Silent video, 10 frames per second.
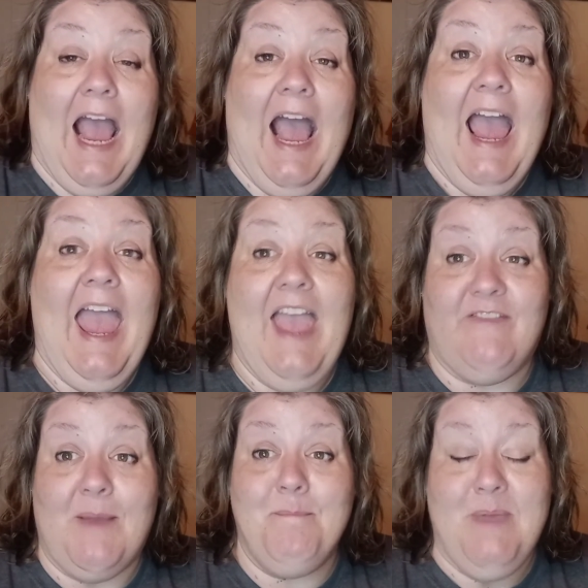I
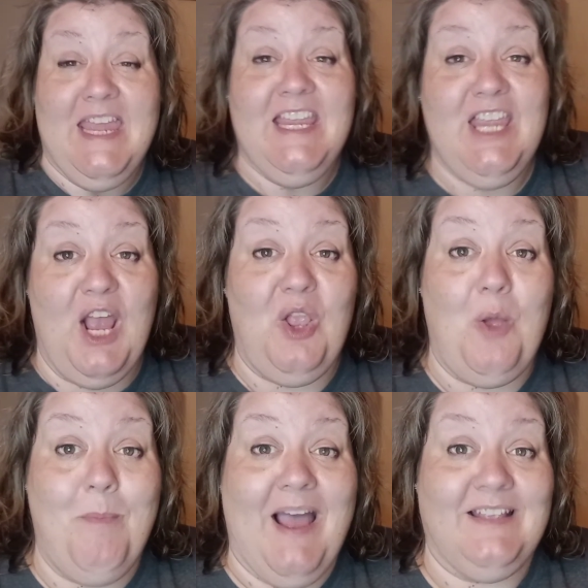have a big
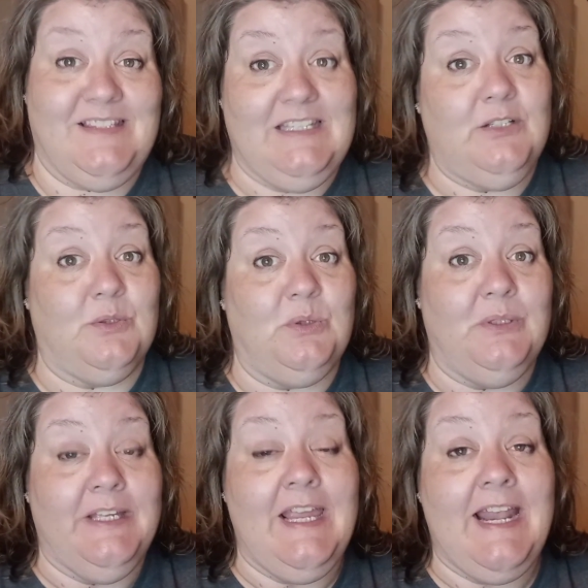yellow bicycle
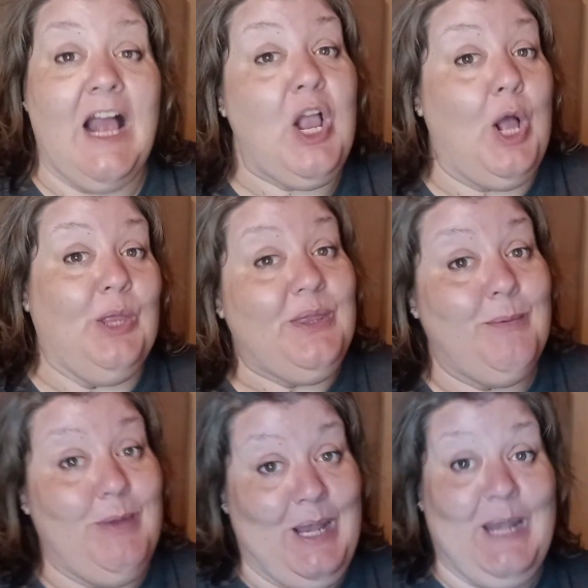and I call it the
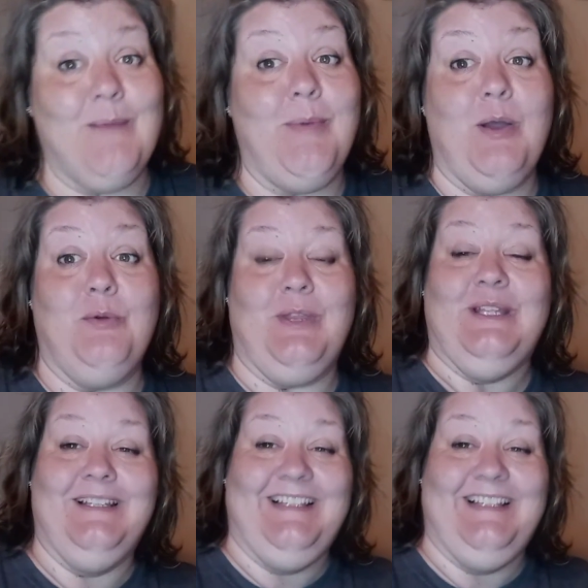banana boat.